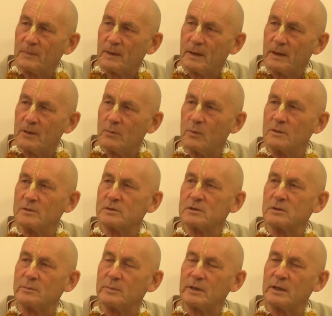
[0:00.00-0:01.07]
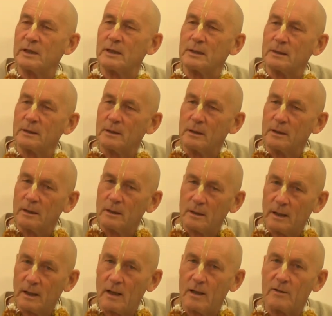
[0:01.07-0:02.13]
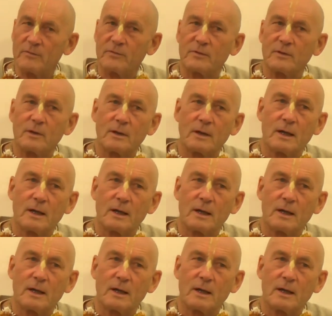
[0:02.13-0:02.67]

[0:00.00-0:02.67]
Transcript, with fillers: He wants to be loved